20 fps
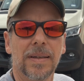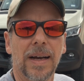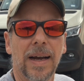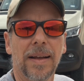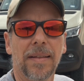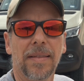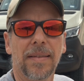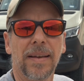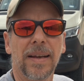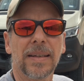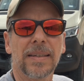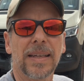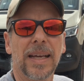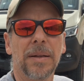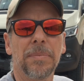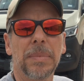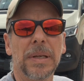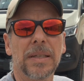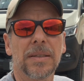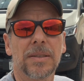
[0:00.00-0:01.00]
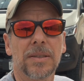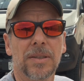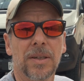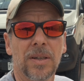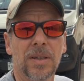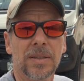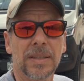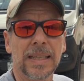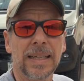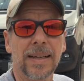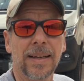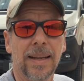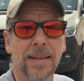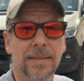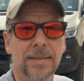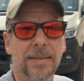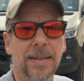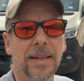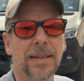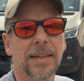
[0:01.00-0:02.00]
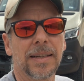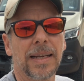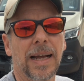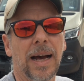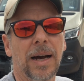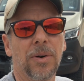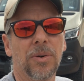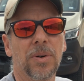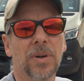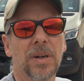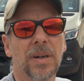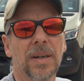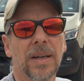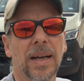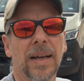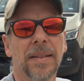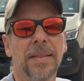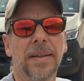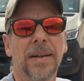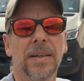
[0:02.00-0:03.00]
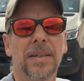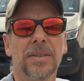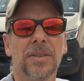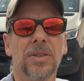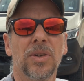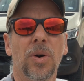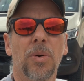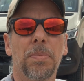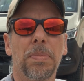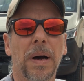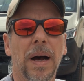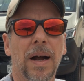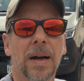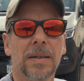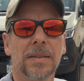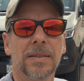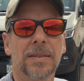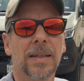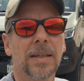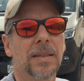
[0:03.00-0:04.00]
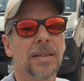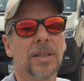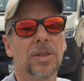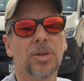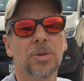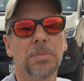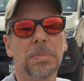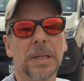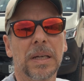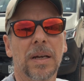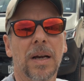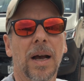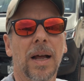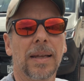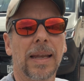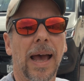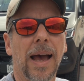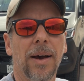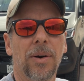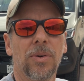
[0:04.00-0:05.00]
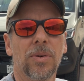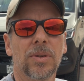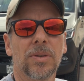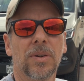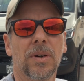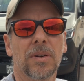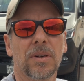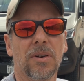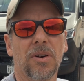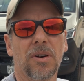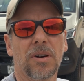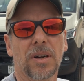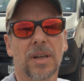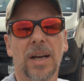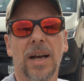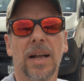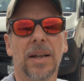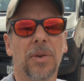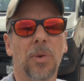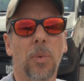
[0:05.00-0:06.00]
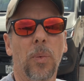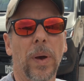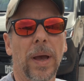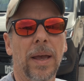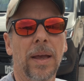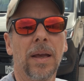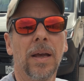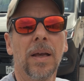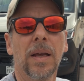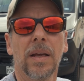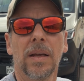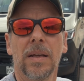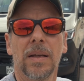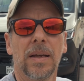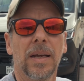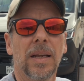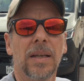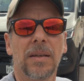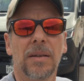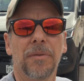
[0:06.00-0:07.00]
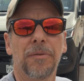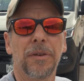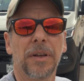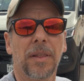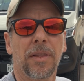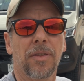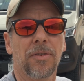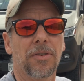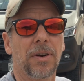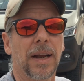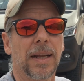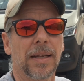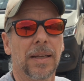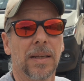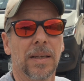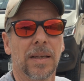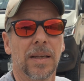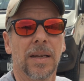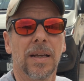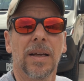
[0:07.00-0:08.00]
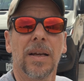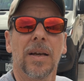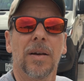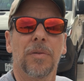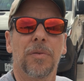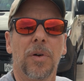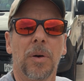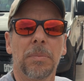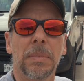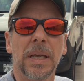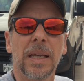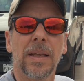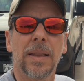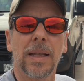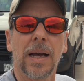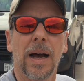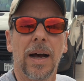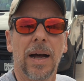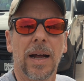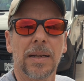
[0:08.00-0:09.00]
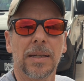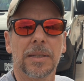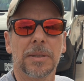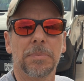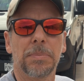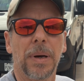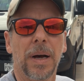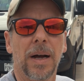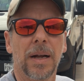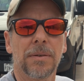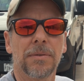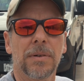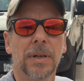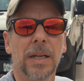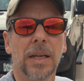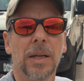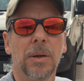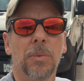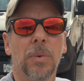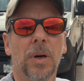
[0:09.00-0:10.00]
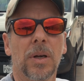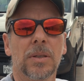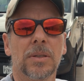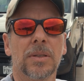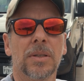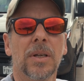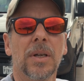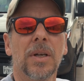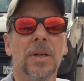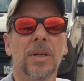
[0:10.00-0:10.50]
I'd say it can be installed in less than an hour, and there is no parts that need to be cut out or cut away. It fits right in. For me, the hardest part really was